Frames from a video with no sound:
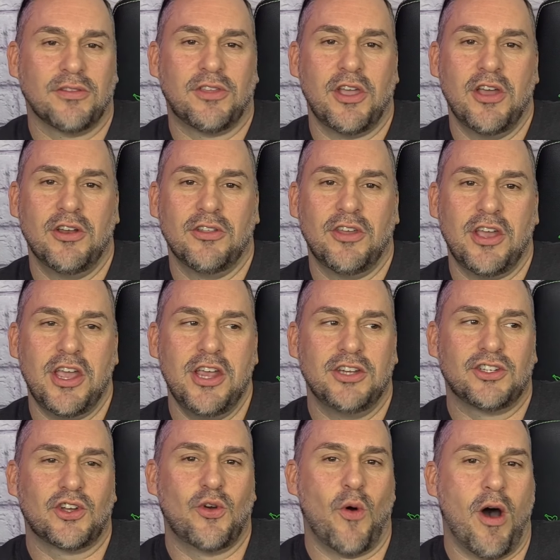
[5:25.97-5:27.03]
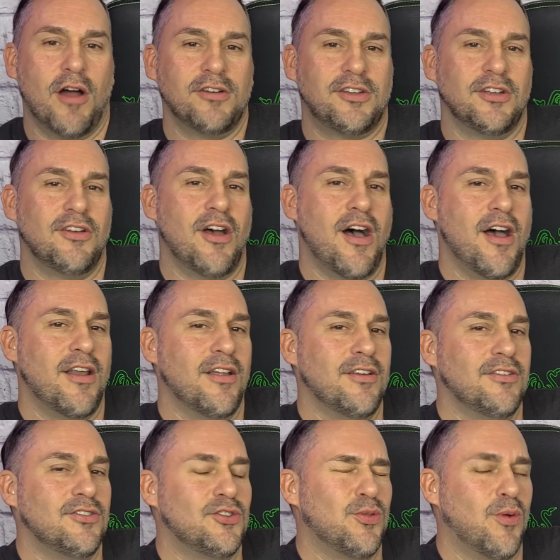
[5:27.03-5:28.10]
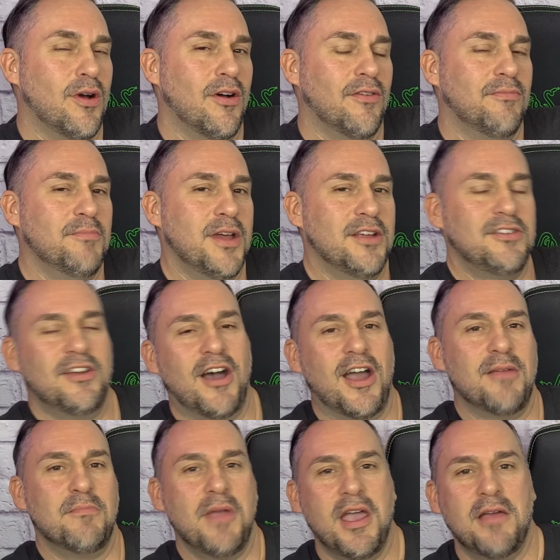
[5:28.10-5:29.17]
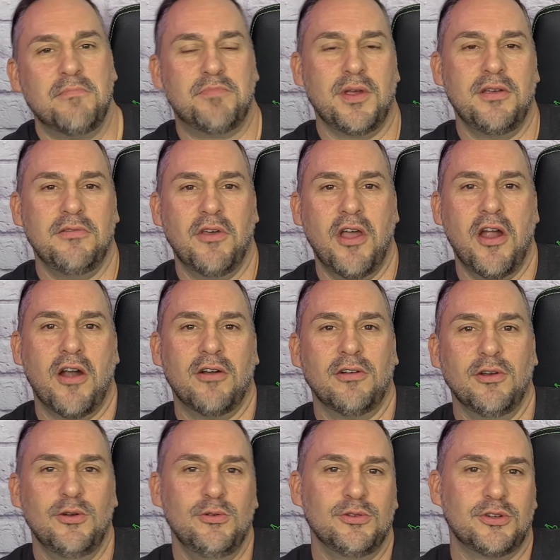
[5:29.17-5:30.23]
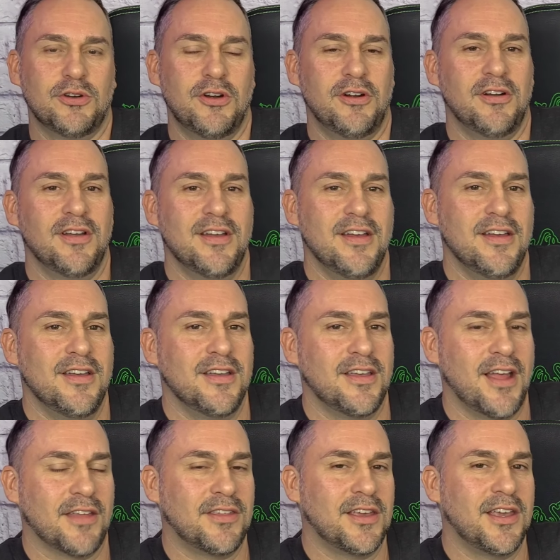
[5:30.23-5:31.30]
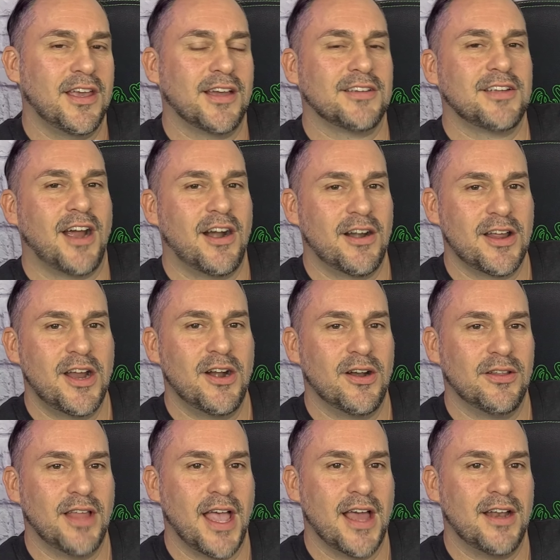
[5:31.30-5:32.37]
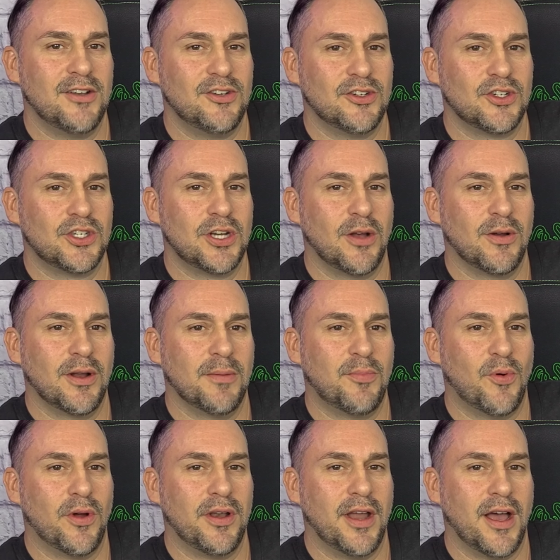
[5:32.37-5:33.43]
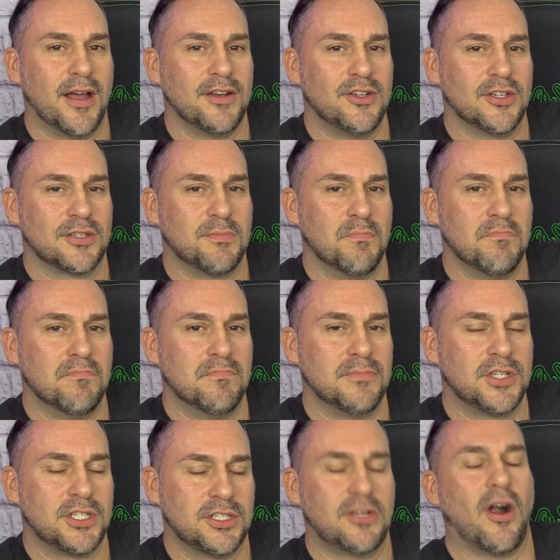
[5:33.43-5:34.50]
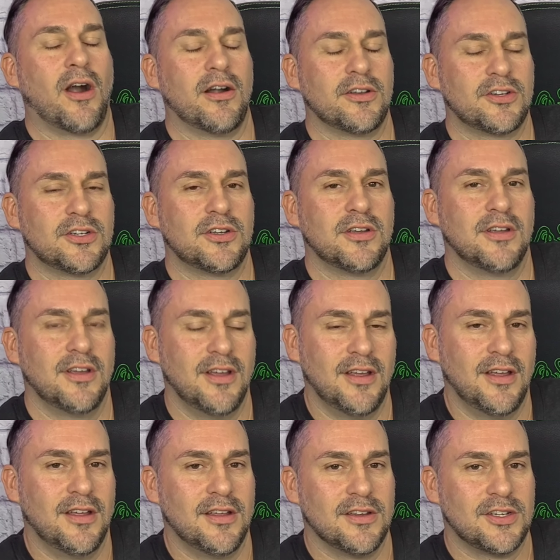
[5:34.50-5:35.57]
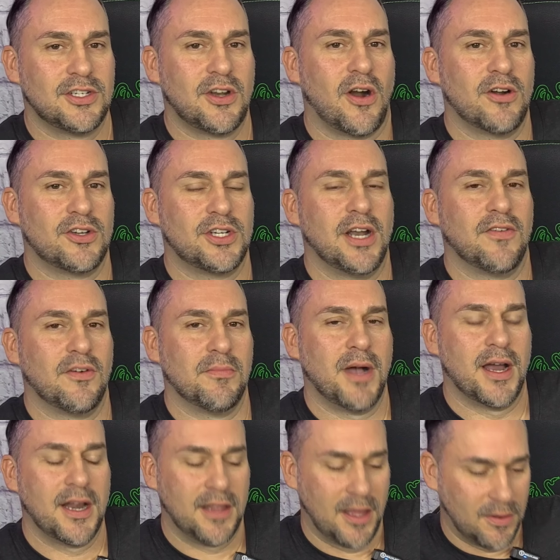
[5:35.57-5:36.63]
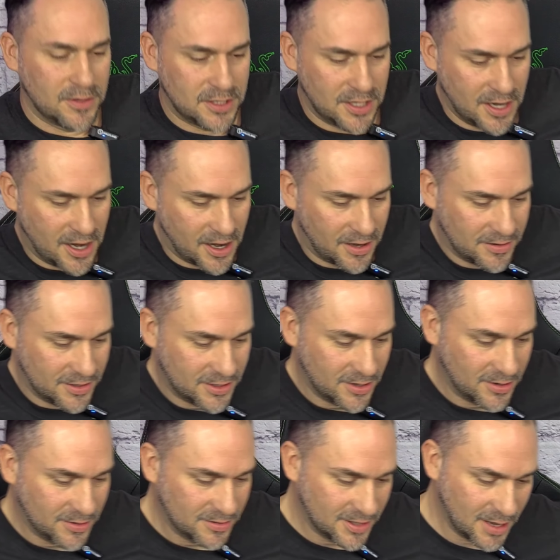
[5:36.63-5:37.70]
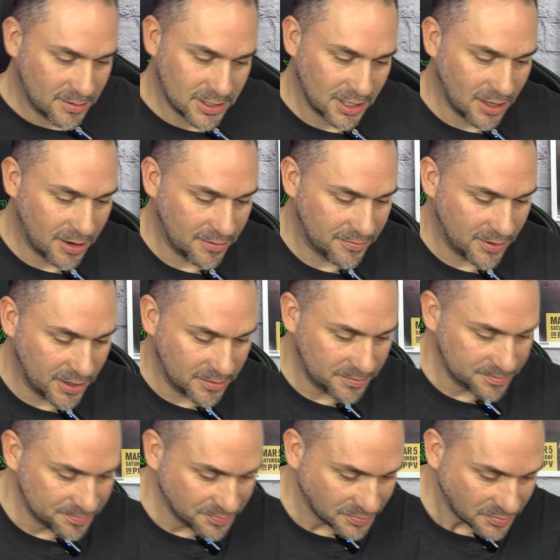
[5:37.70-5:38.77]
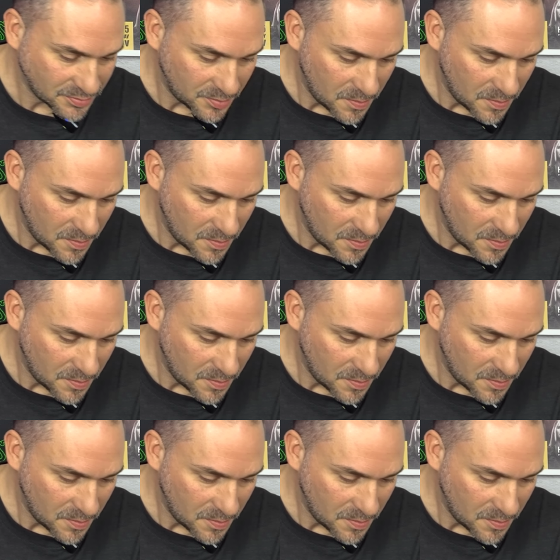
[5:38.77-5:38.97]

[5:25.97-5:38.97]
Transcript: you at the end of the East Quad tonight at 12 midnight, man. Be there, loser. Yeah, I think he got tired of hearing that and just showed up one night and just starched everybody that was there. So that was a lot of fun.